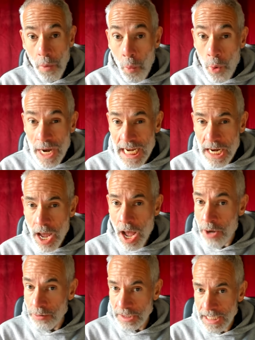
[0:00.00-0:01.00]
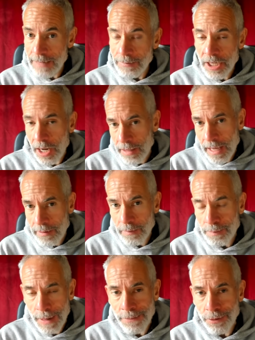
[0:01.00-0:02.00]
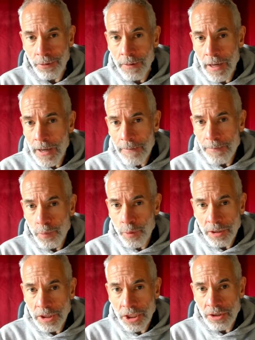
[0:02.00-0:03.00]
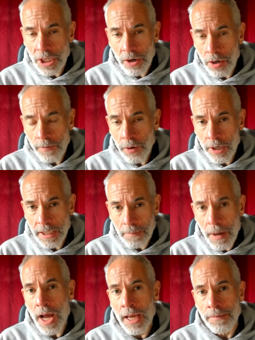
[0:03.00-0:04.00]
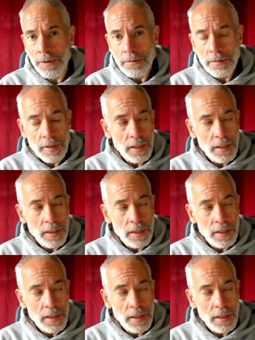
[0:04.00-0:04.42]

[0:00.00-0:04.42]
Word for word: We know deep, you know, that people were using olive oil in the Bible.